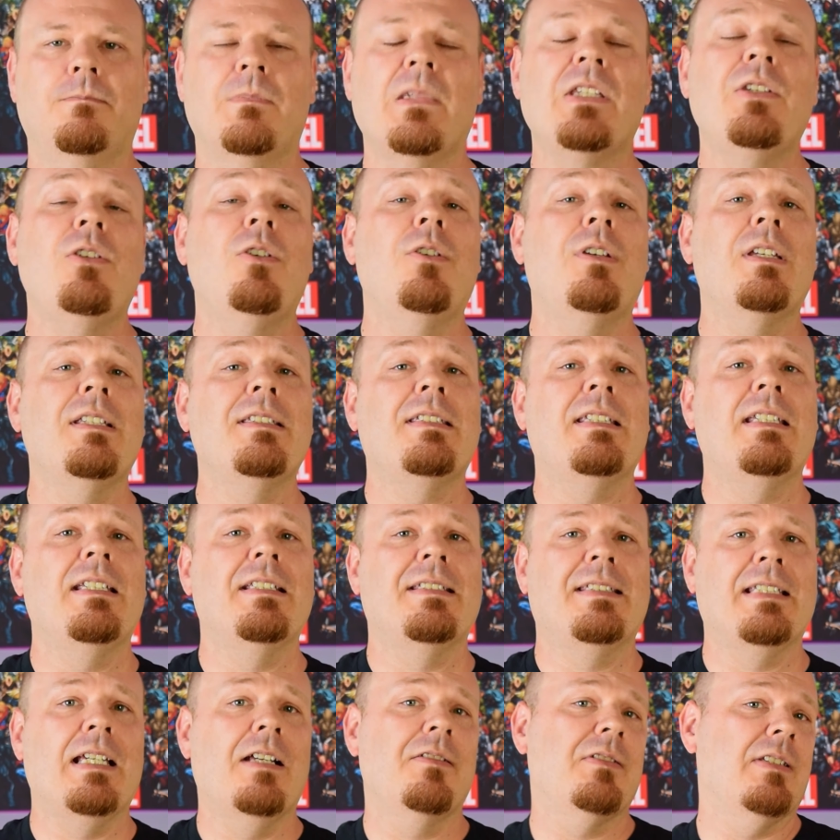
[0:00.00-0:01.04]
You can see it
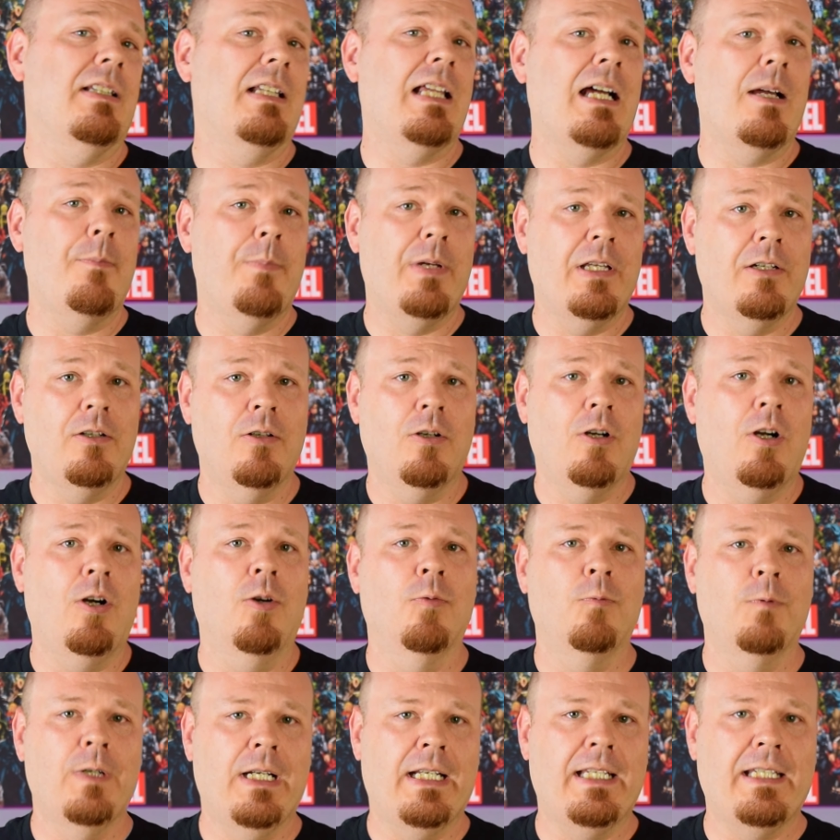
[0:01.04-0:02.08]
sounds a lot better
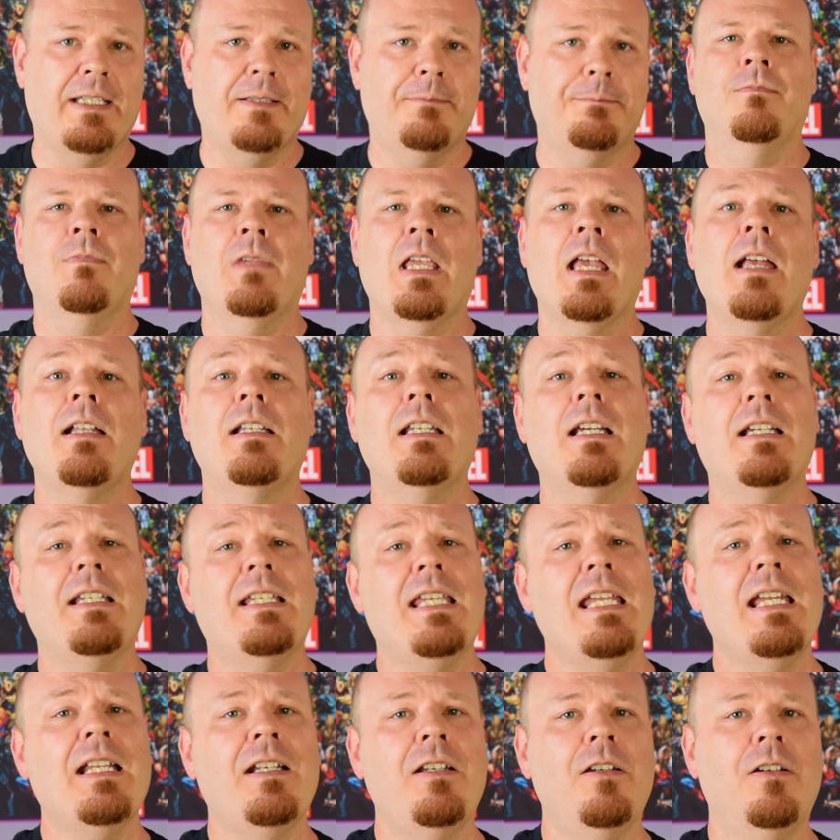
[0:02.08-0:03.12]
already. Now, you
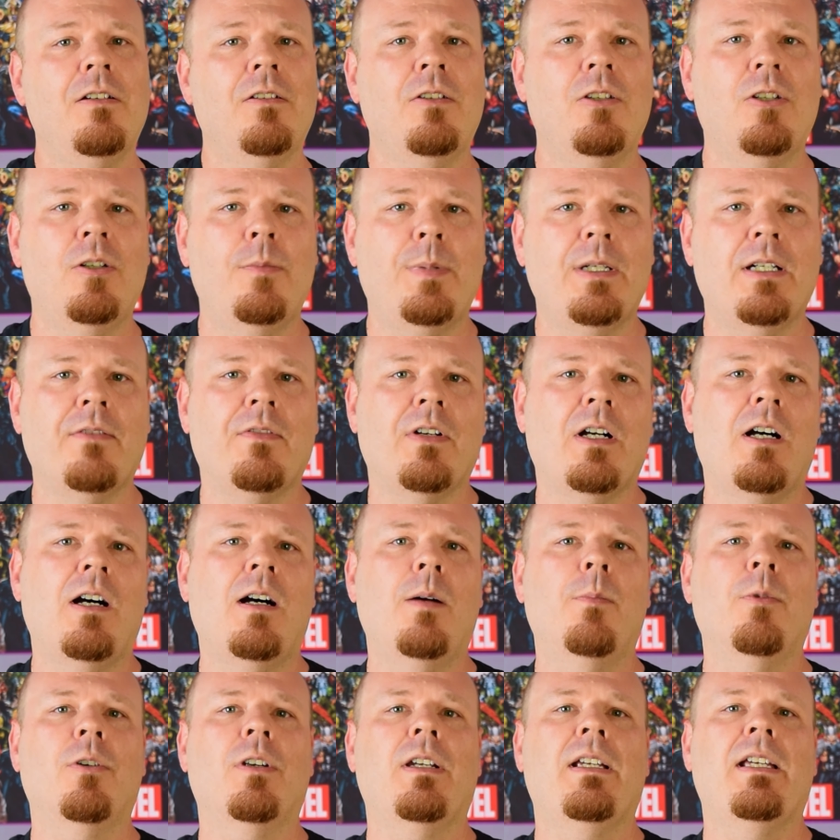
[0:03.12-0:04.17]
can hear a little bit of a
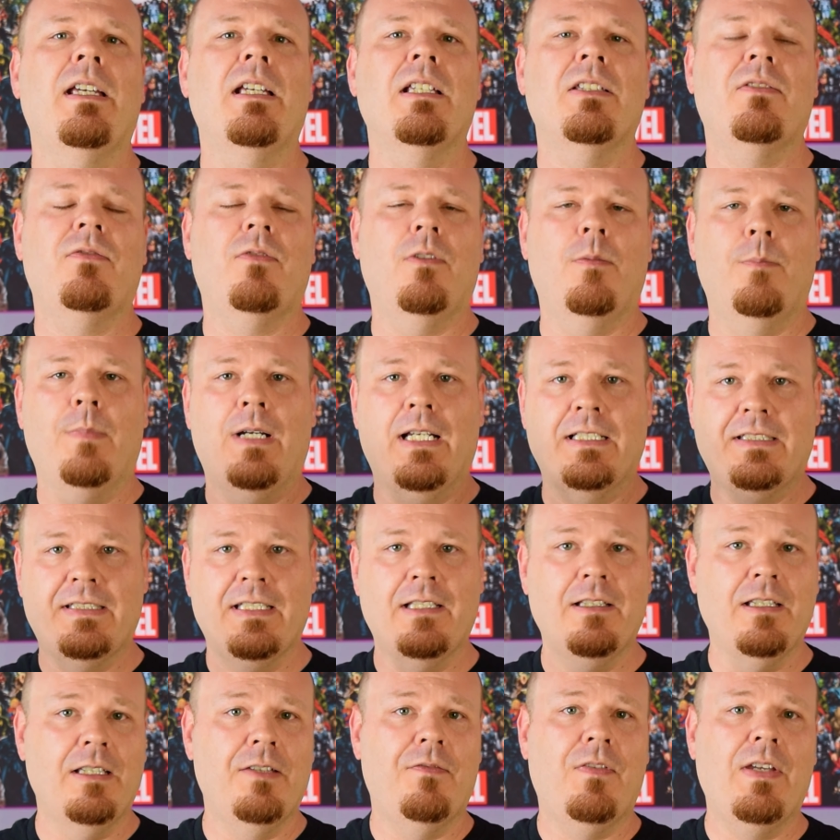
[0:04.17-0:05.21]
hum or a hiss from my
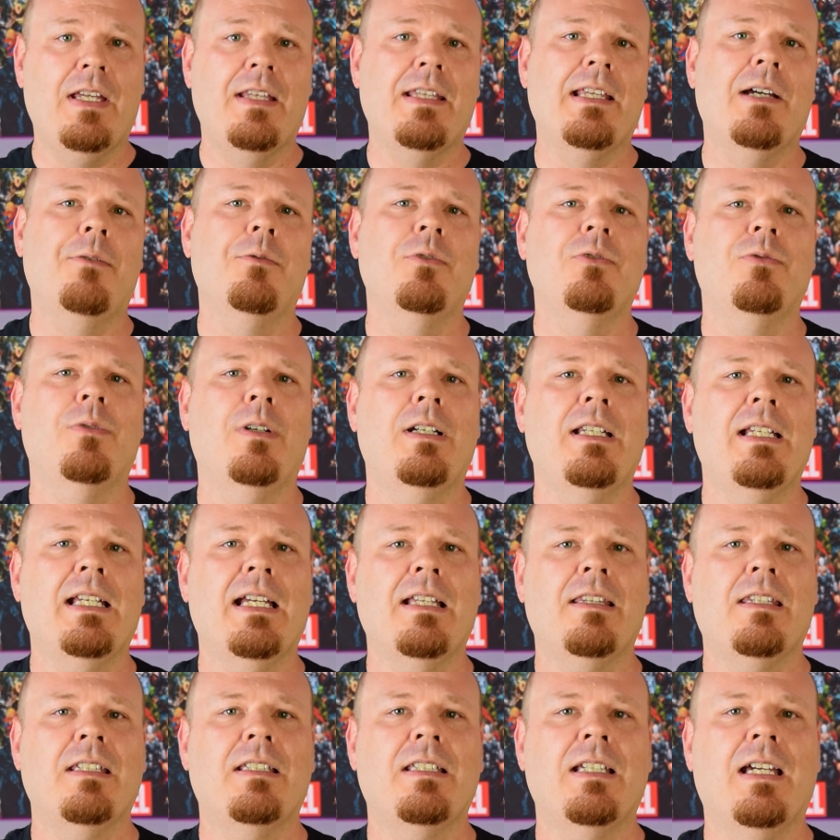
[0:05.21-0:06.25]
ceiling fan that was running
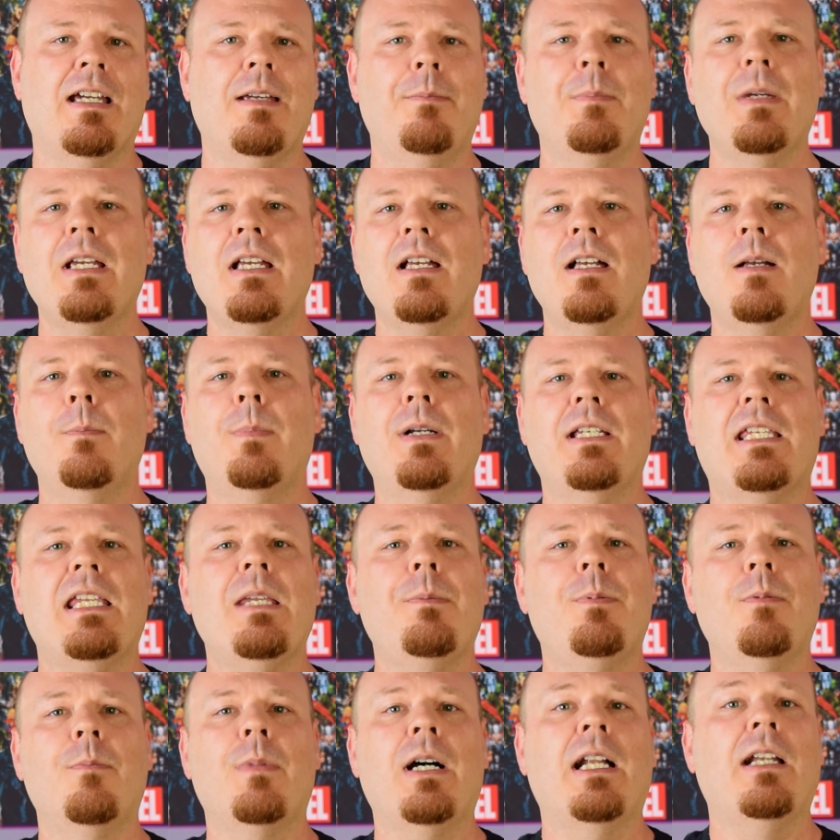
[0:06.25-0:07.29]
at the time, but
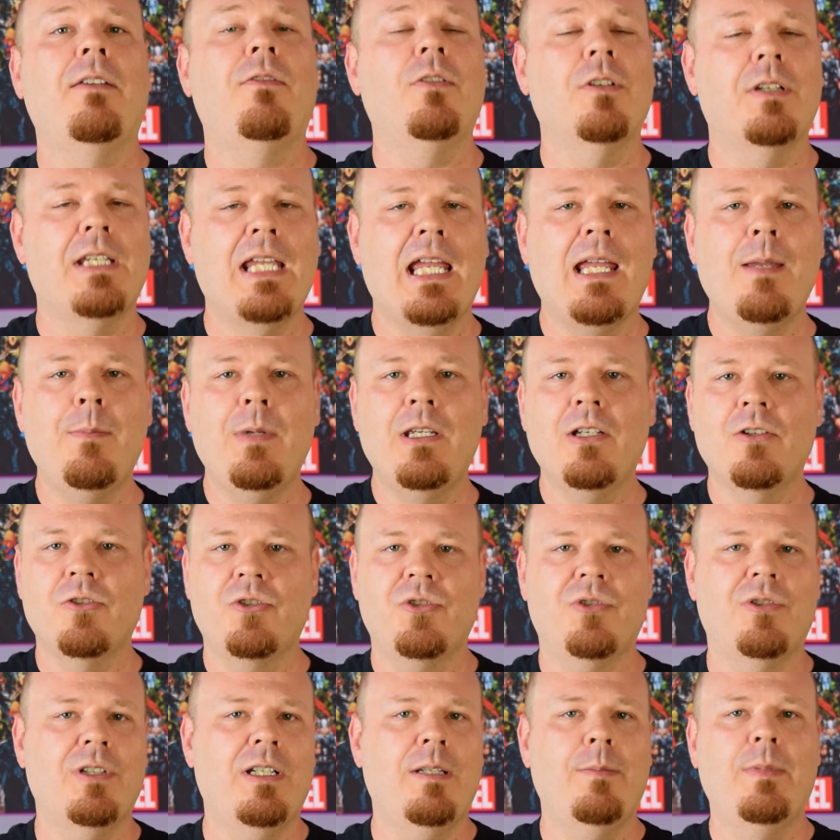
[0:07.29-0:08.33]
keep in mind, if you're gaming or
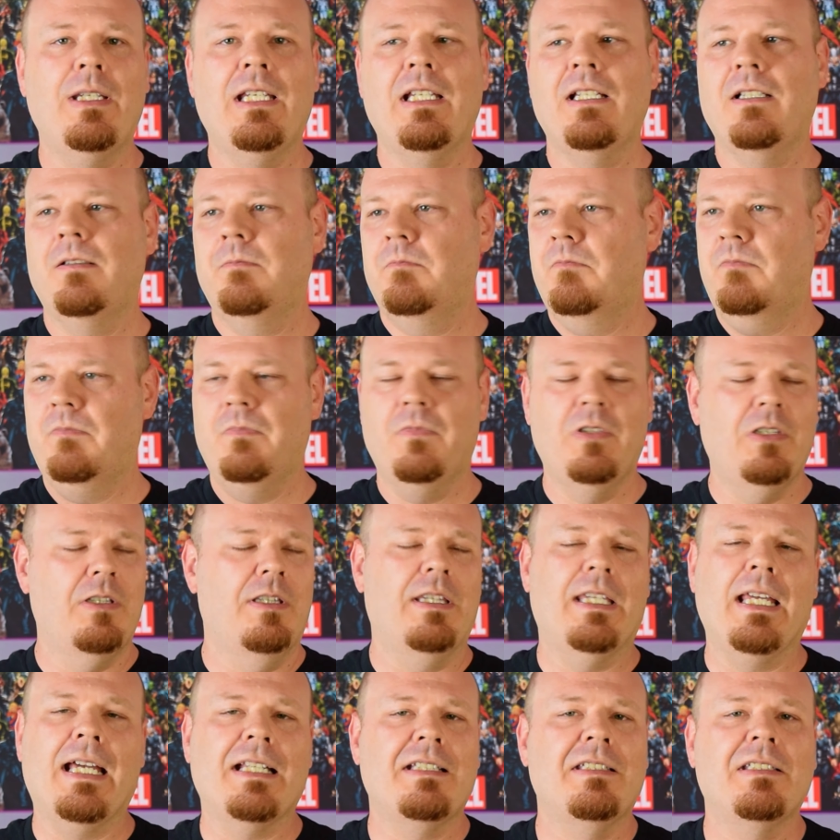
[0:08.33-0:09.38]
streaming,
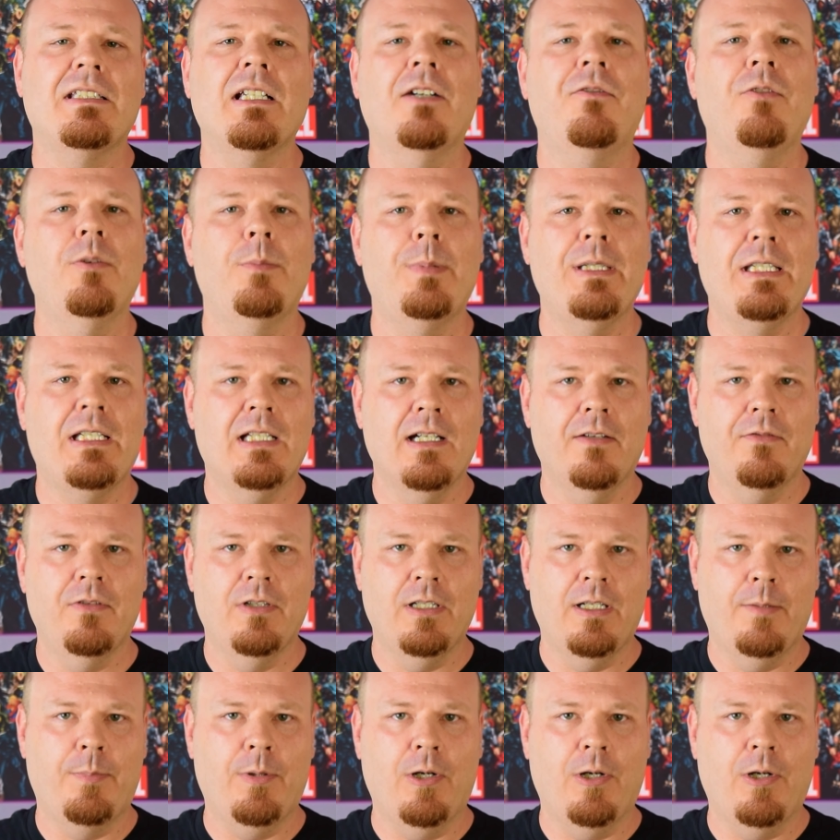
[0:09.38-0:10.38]
that stuff would be covered up